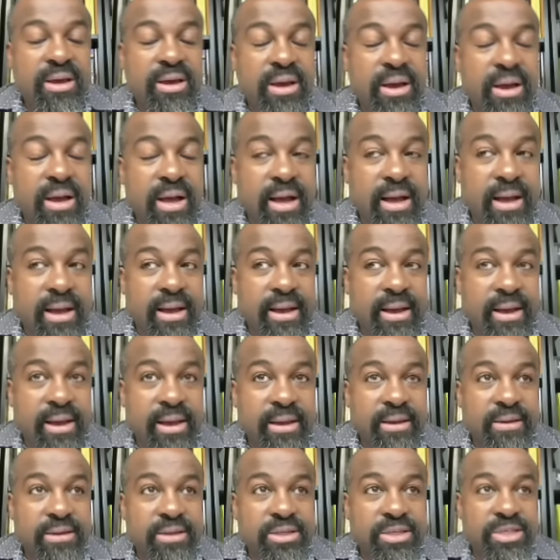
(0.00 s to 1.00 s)
uh,
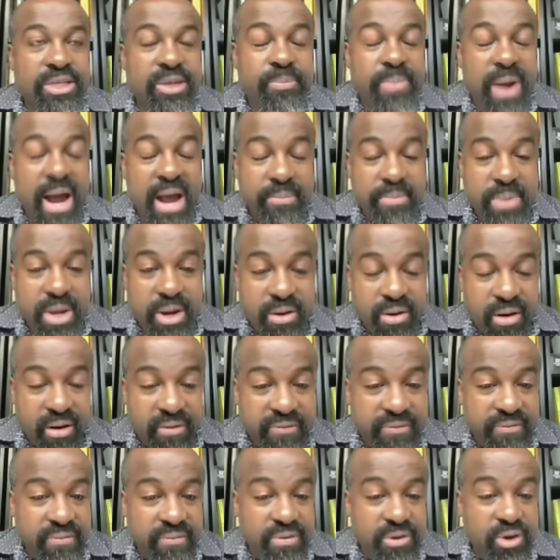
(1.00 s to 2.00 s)
Department of
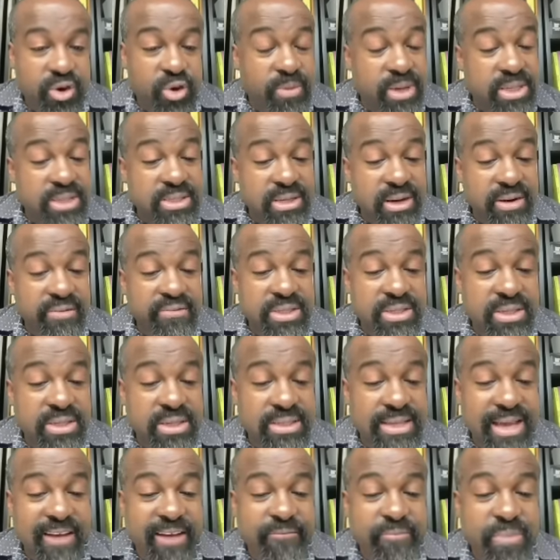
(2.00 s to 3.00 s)
Human Services,
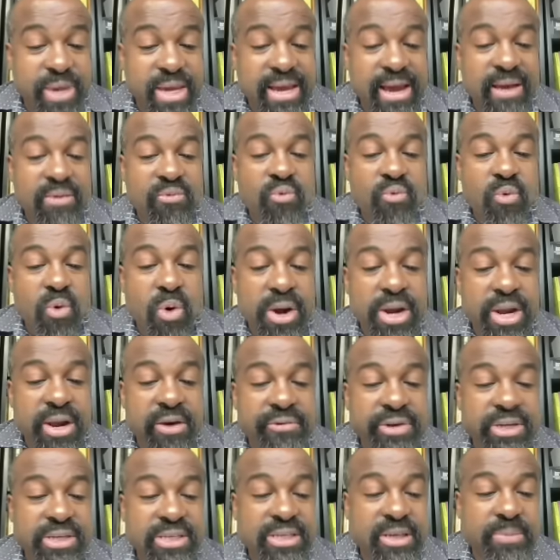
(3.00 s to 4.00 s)
have begun warning
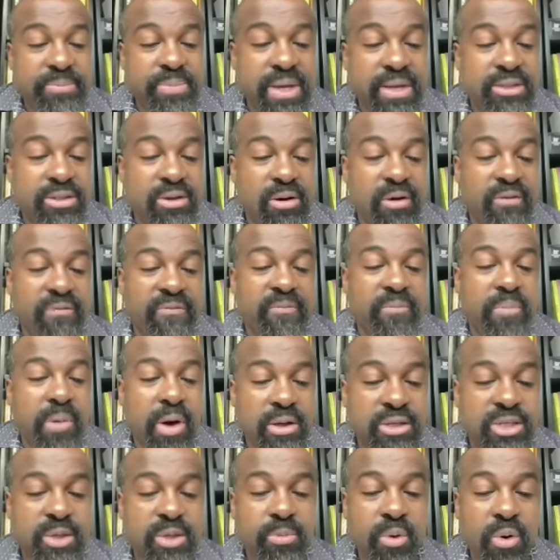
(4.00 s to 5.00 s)
recipients of
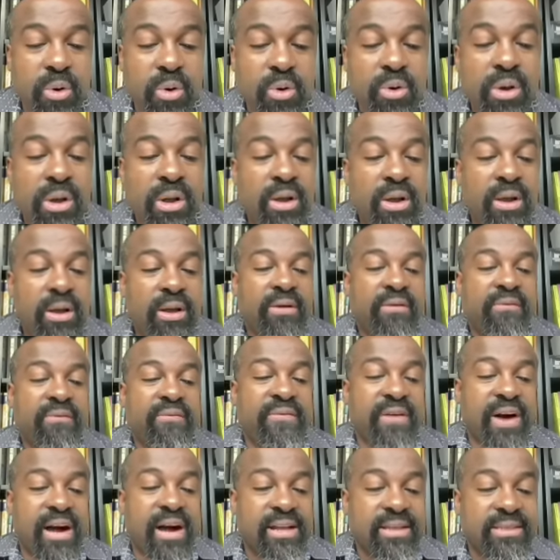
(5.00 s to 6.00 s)
possible
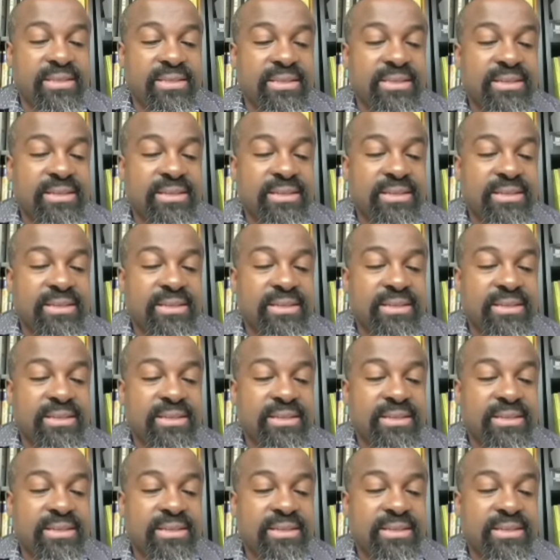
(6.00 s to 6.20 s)
funds